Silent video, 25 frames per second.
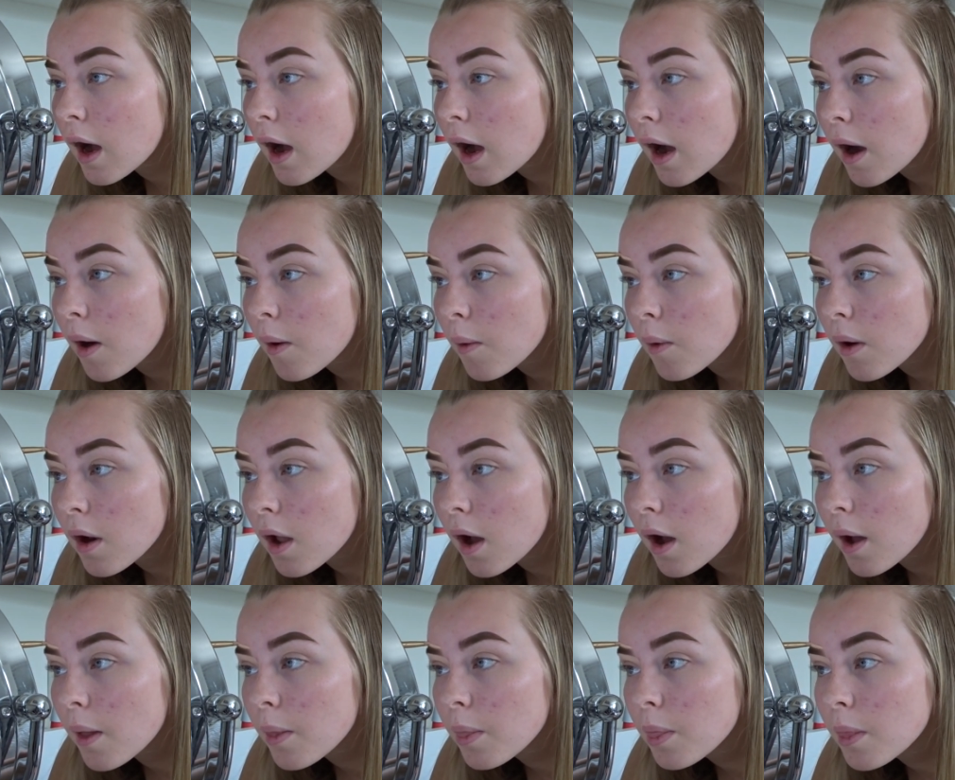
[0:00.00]

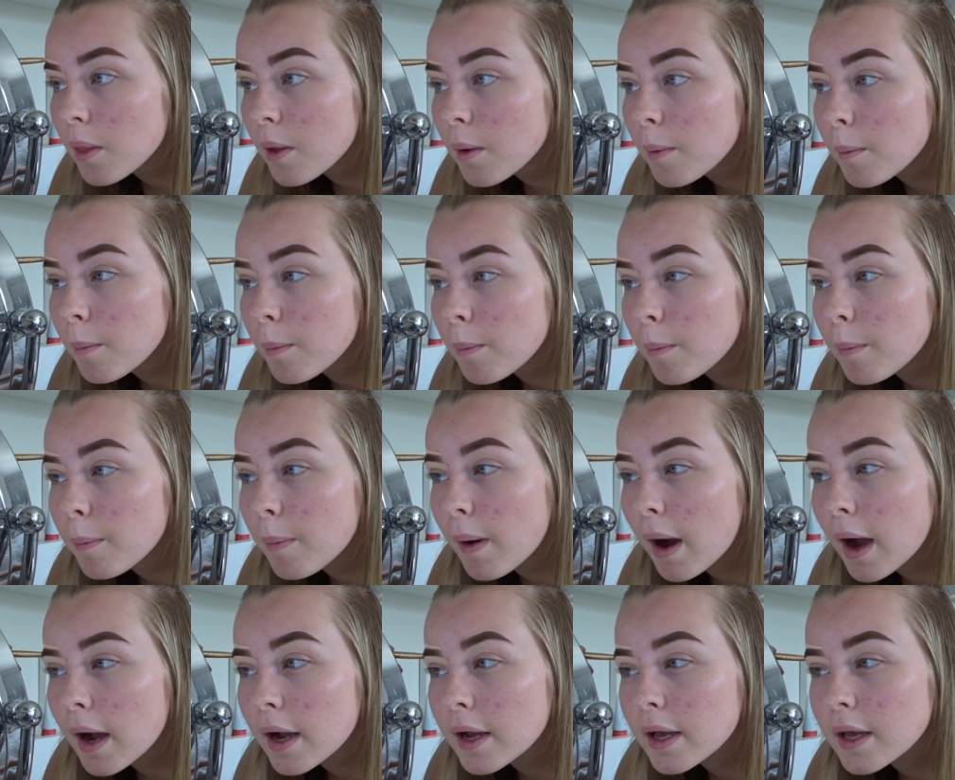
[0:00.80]
outline them
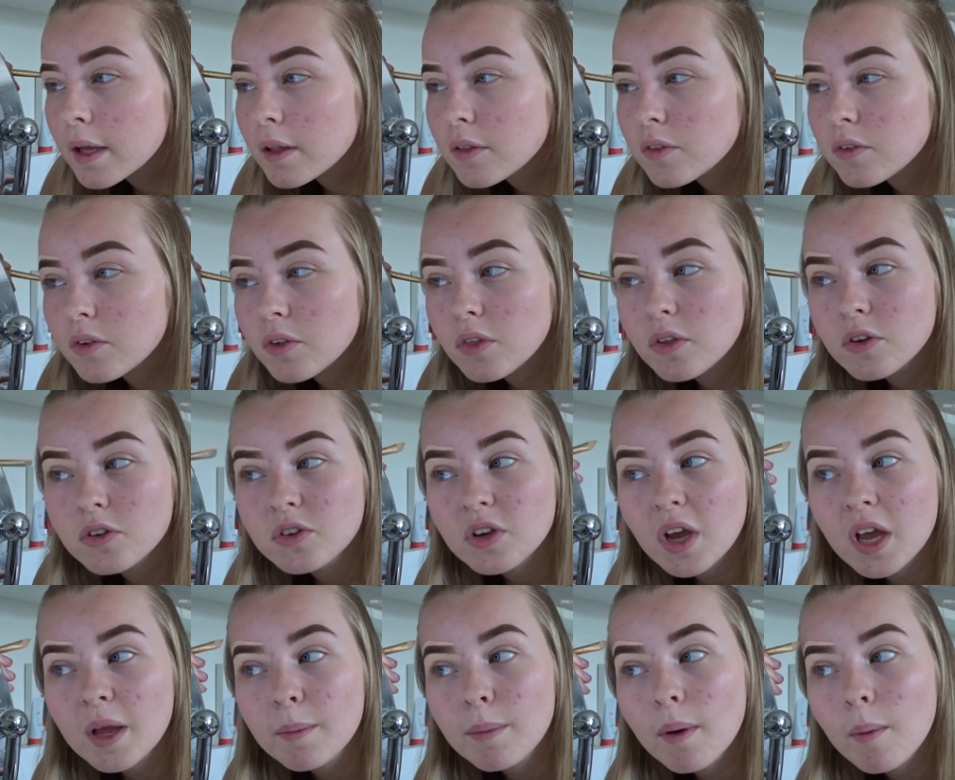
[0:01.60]
back into the
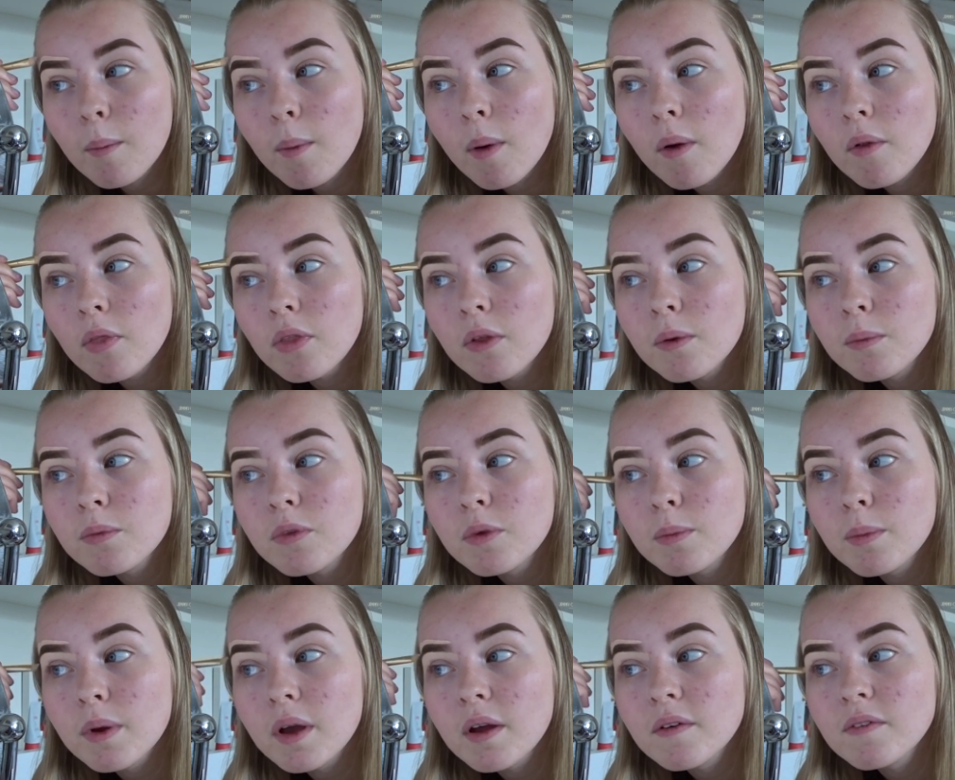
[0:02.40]
shape I want them to be,